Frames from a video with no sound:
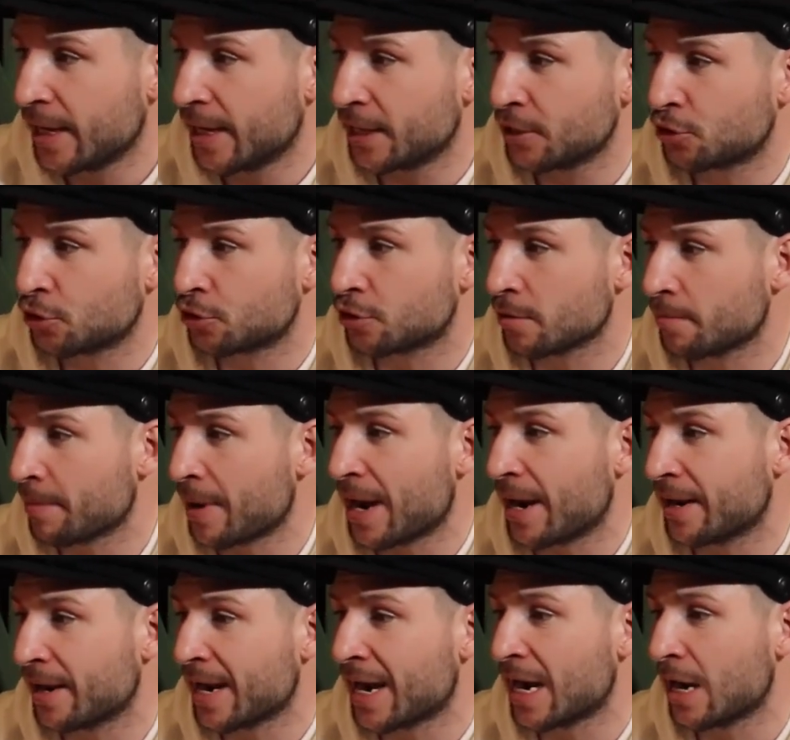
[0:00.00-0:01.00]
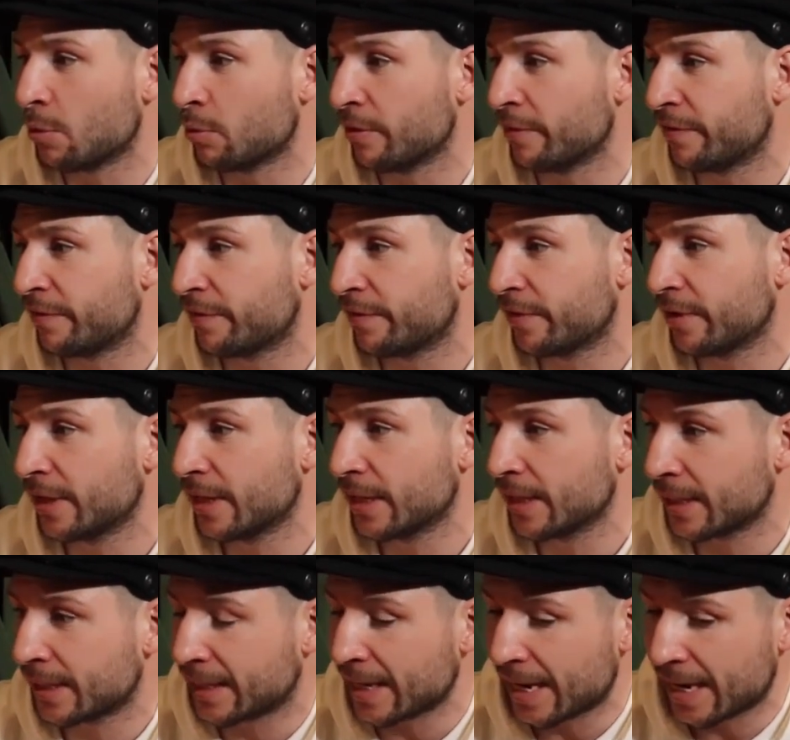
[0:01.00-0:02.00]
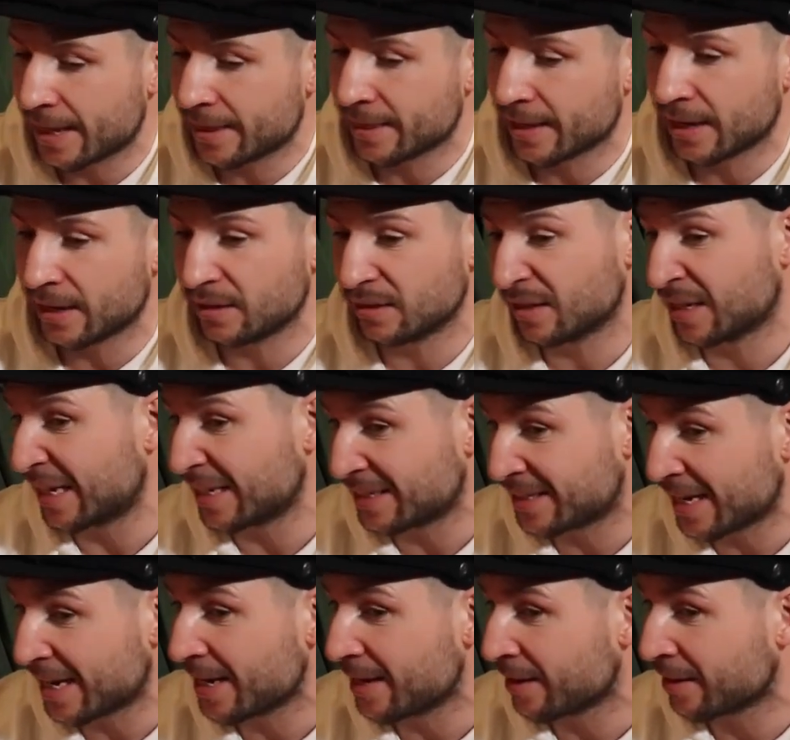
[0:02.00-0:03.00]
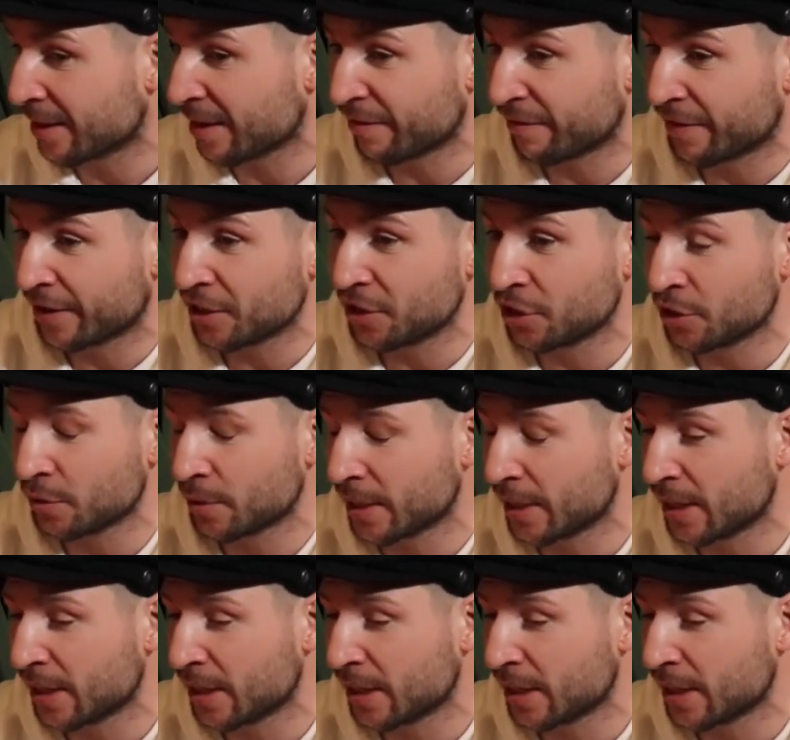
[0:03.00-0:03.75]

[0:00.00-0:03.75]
It's just a matter now of getting that that date and that venue.